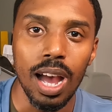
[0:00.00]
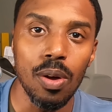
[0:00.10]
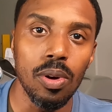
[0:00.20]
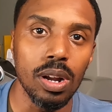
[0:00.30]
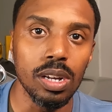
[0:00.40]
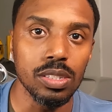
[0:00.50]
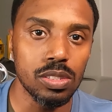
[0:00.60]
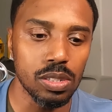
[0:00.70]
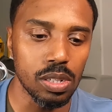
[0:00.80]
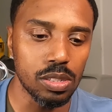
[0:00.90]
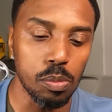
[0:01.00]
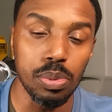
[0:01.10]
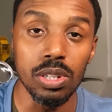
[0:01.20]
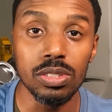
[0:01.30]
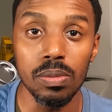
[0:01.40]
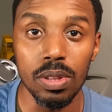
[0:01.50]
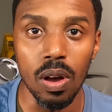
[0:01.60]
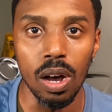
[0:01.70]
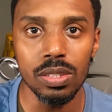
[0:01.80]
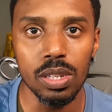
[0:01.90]
I want us to build something
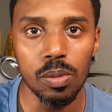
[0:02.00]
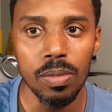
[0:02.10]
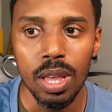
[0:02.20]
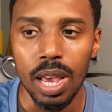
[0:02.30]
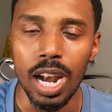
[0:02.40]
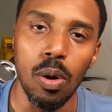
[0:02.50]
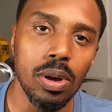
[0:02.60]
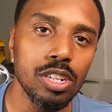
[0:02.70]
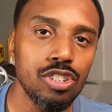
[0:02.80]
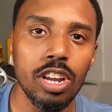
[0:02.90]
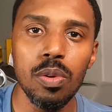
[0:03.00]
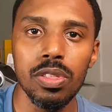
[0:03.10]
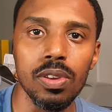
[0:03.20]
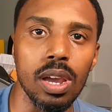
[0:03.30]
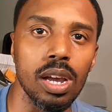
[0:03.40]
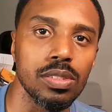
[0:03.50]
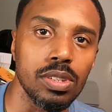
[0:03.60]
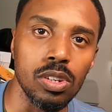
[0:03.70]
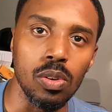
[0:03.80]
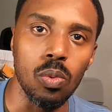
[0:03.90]
awesome, and I want to share it with you
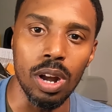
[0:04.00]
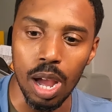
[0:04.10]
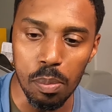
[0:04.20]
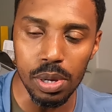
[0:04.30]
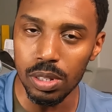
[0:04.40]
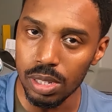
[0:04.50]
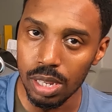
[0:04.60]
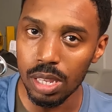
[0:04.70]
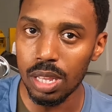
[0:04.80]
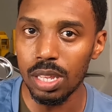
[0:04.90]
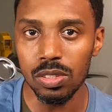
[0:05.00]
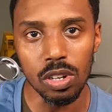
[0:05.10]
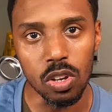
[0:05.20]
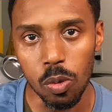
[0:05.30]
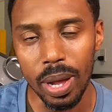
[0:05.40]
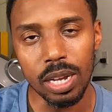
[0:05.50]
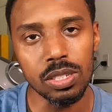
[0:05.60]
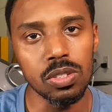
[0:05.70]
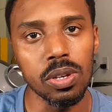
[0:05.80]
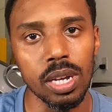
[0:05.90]
guys. What I'm building is going to go
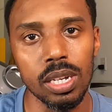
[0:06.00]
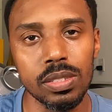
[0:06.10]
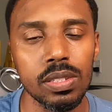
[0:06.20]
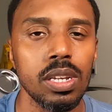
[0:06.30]
back to you guys.